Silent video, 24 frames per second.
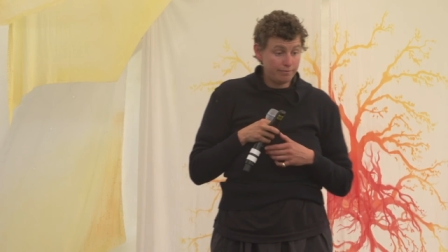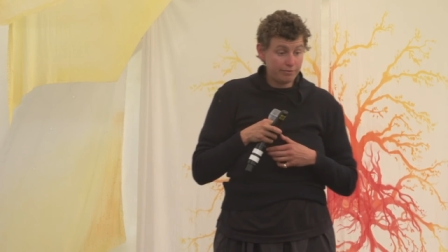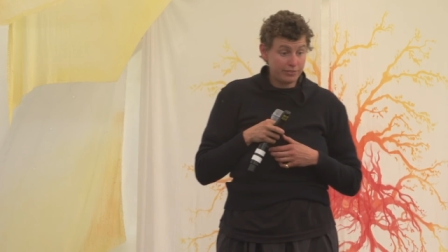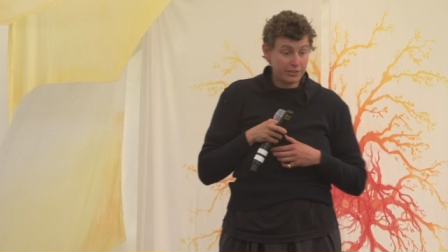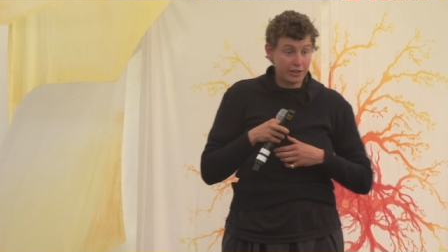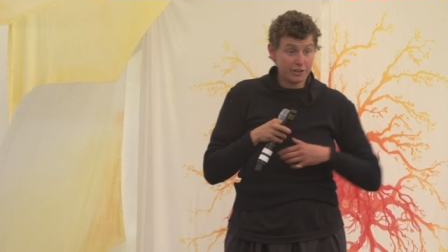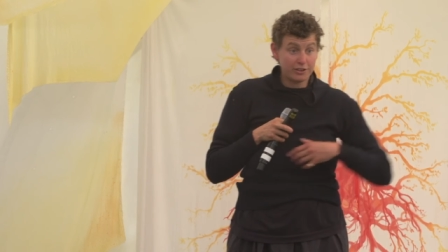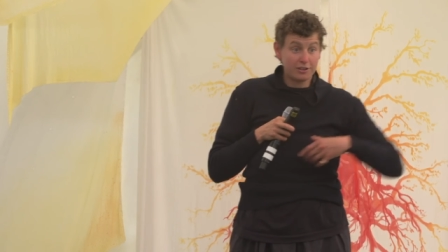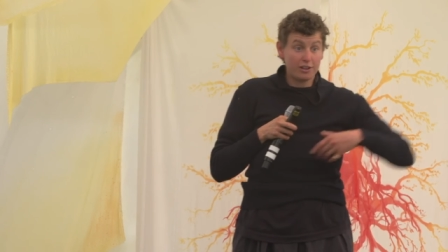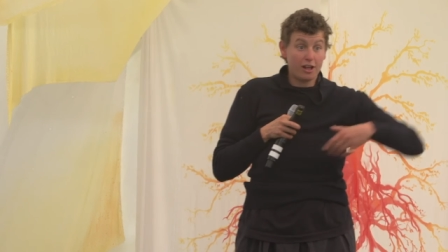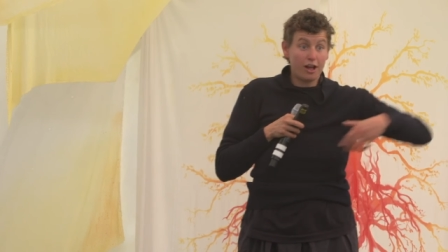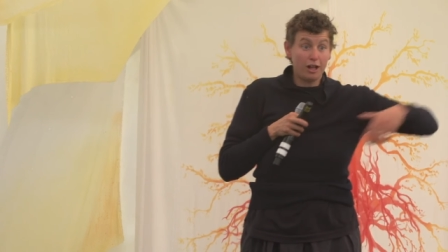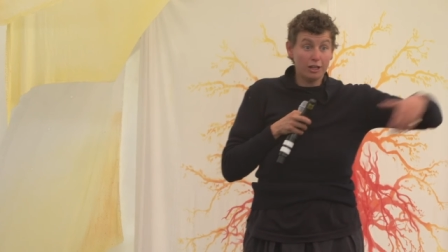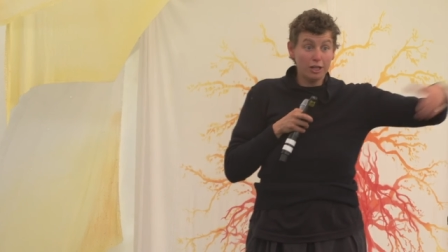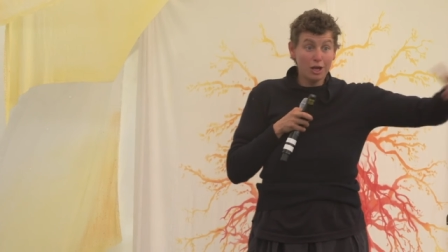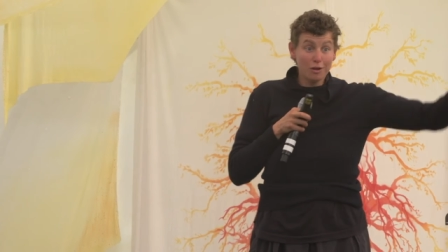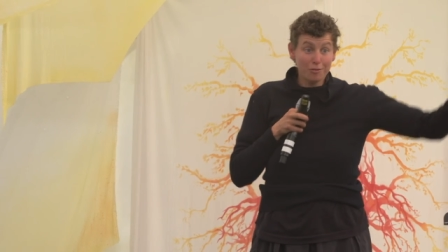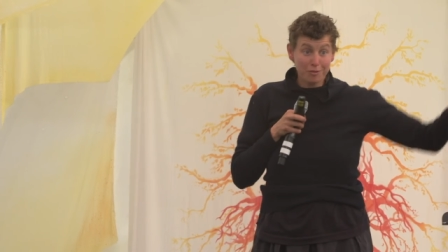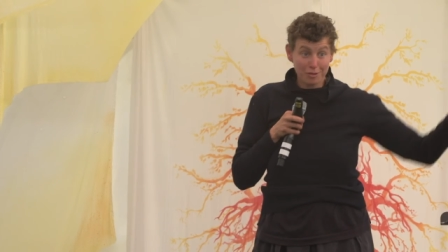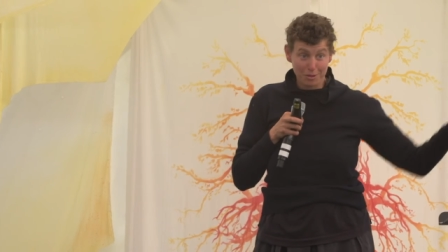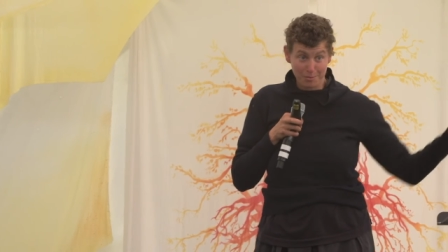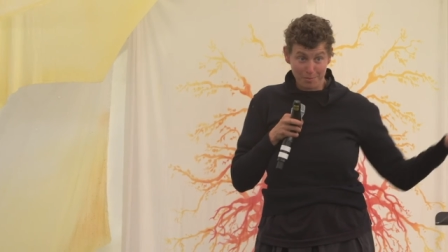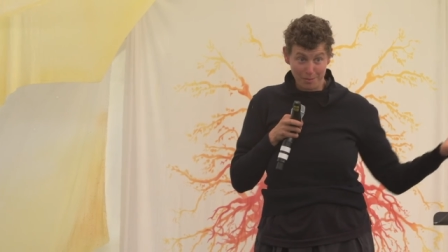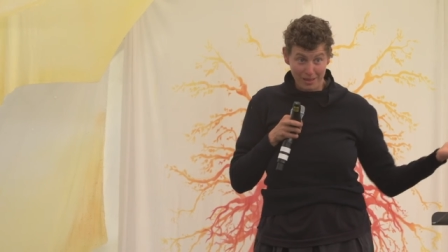there's all
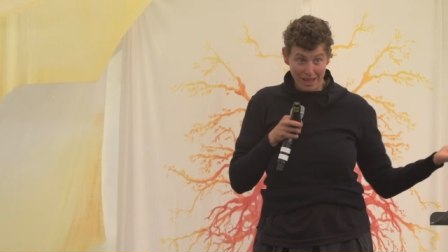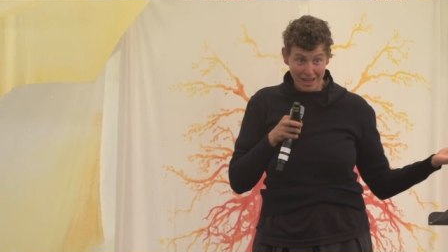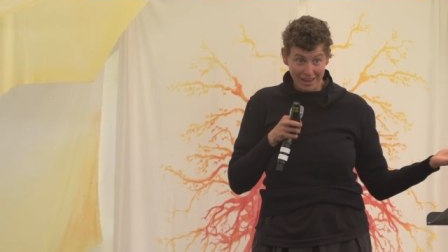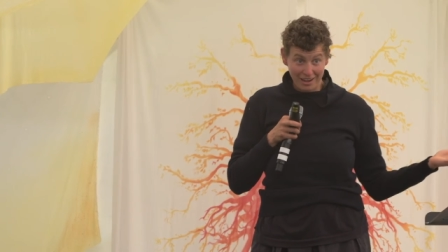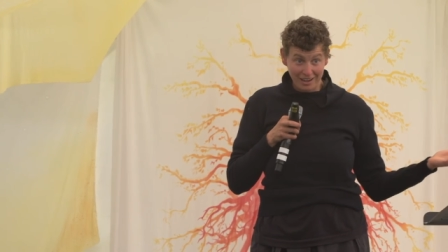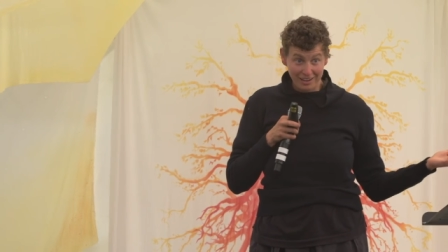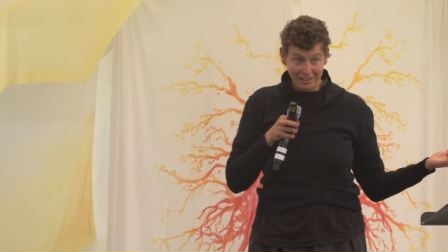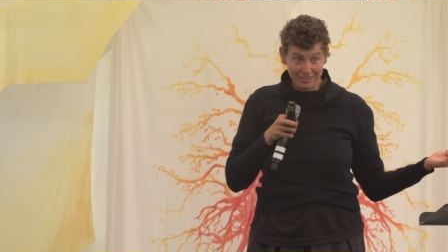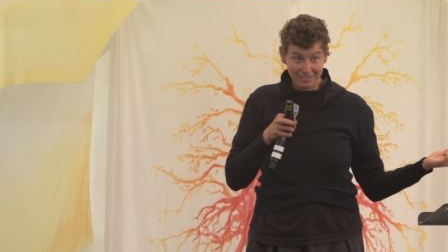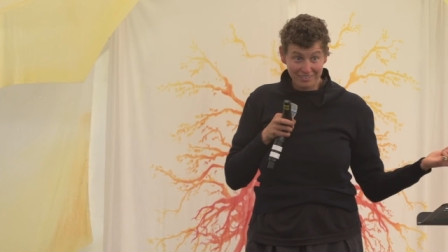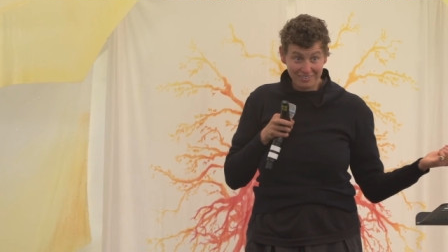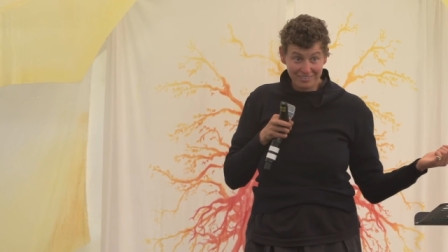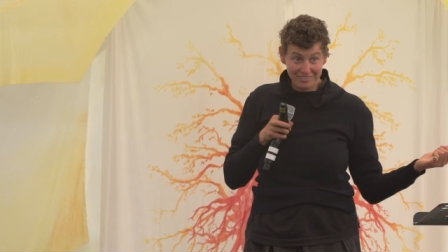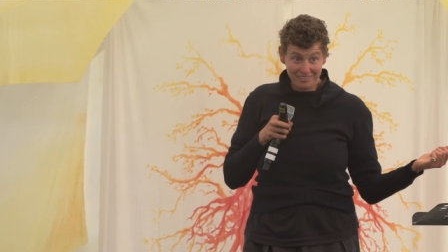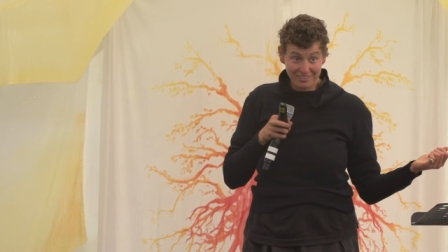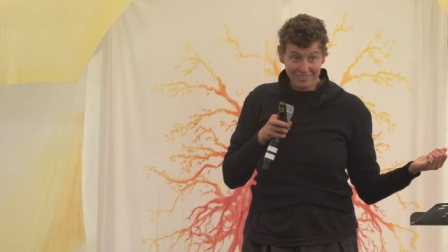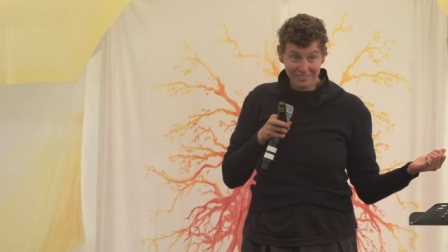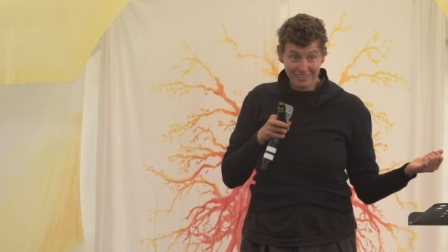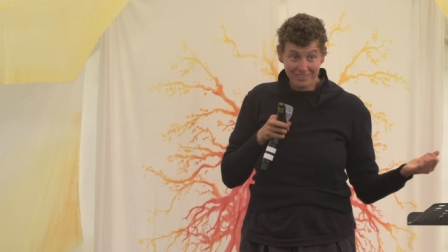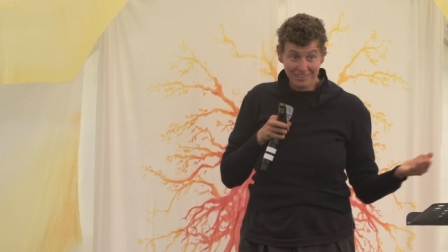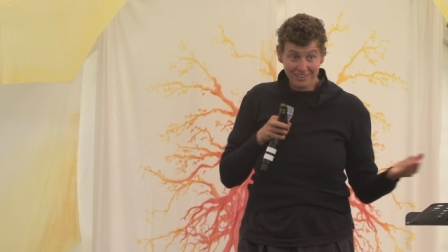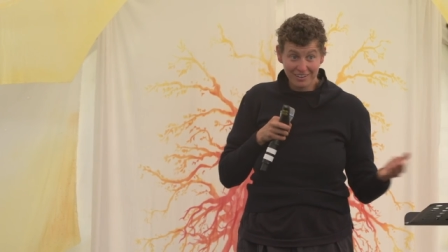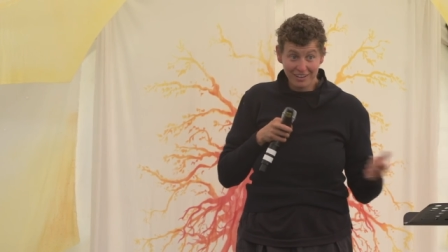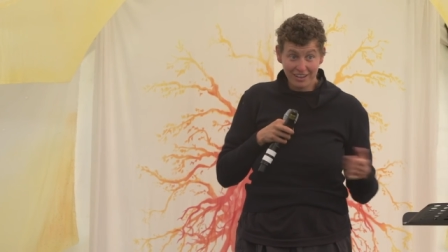over the planet.
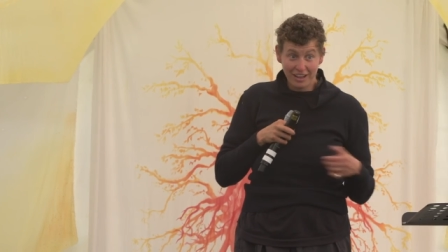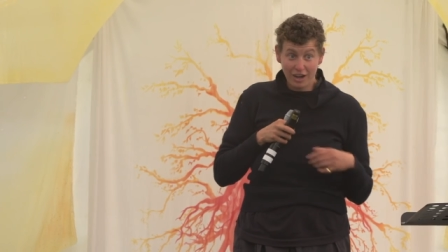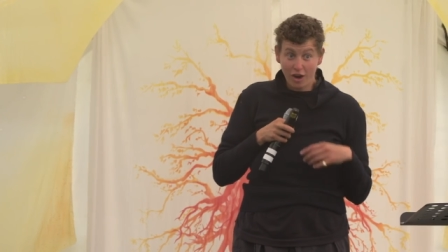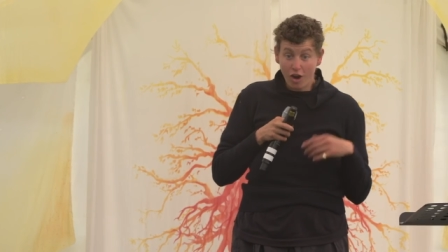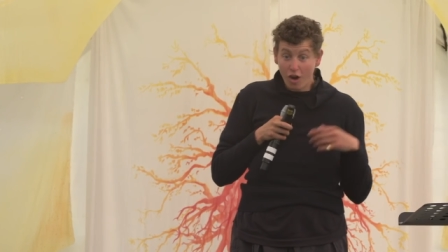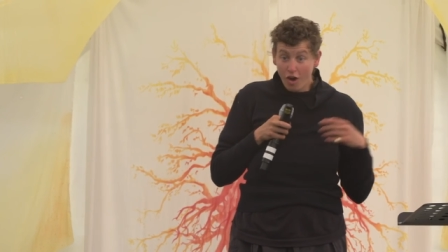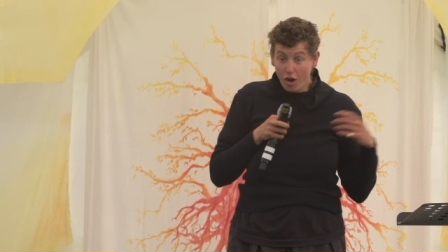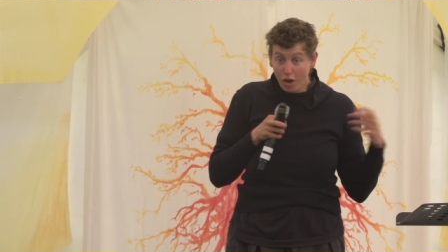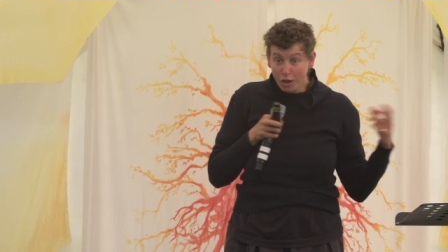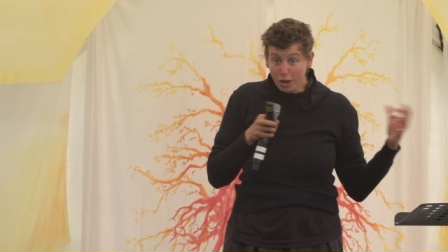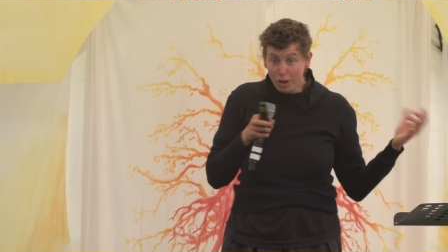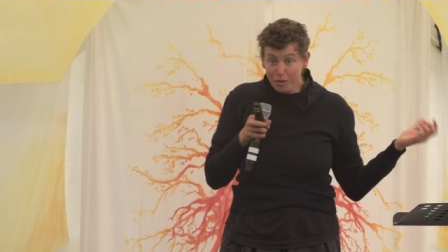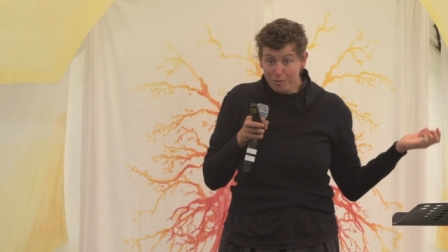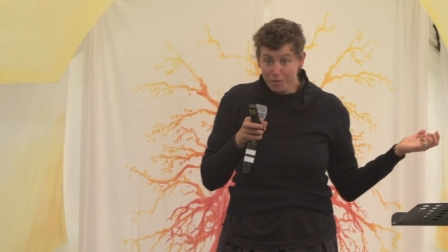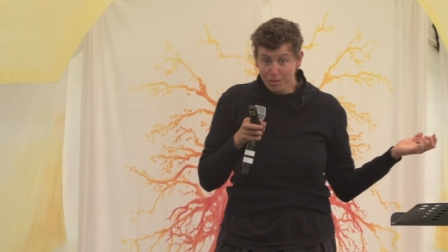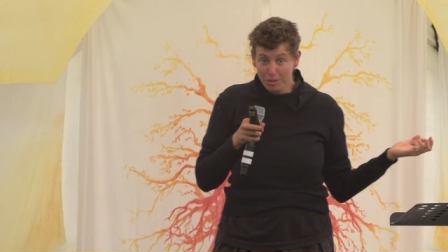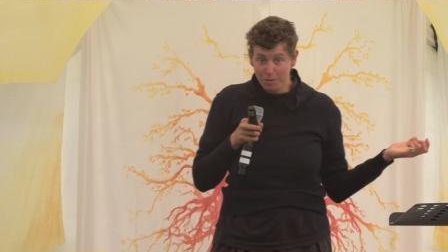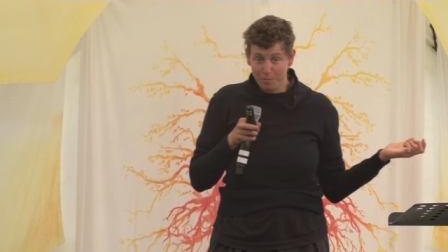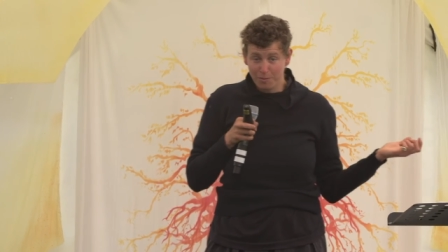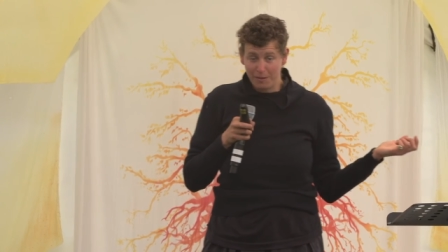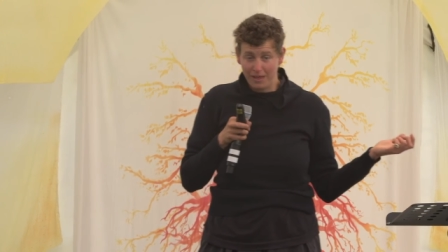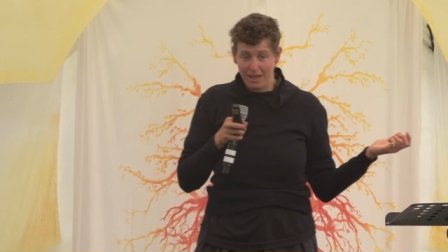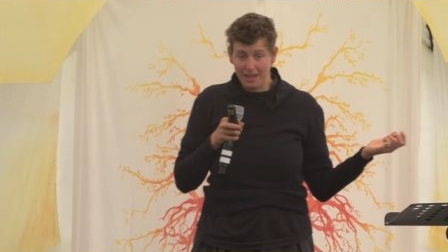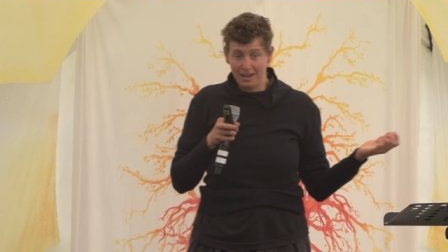They're all over
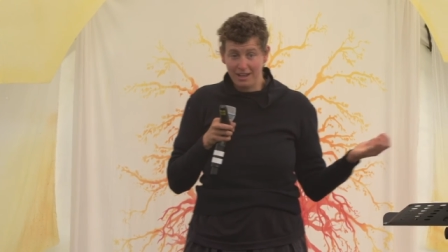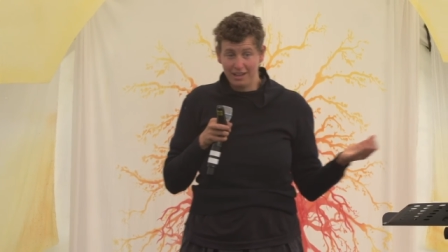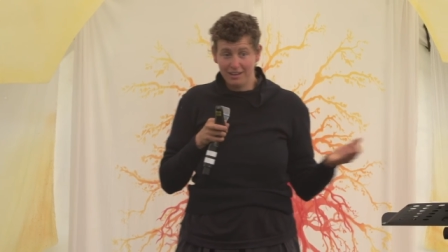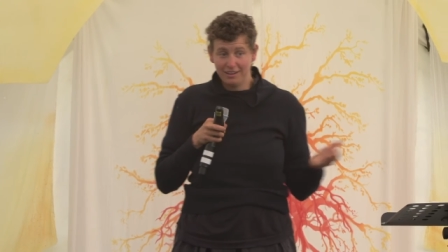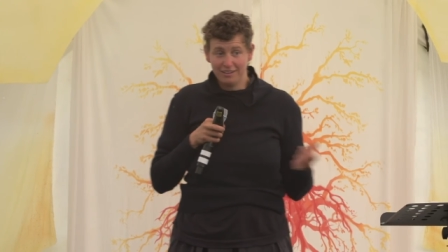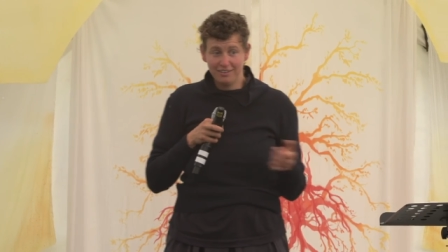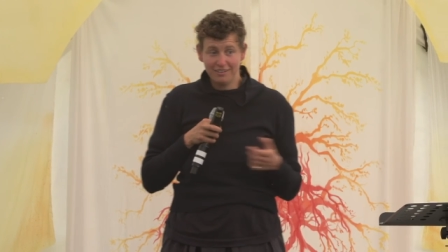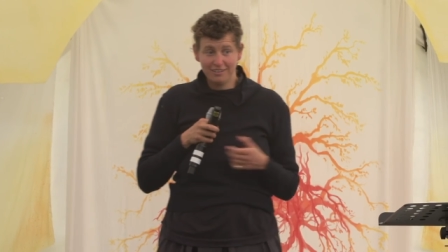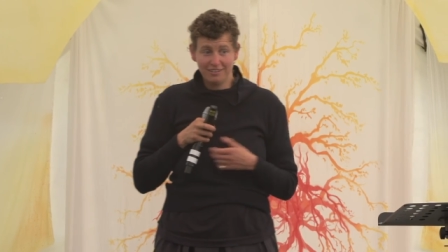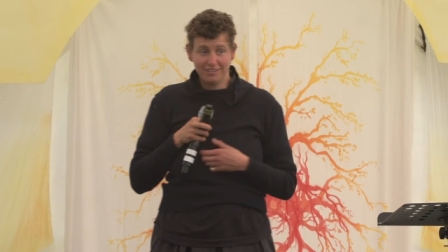the planet.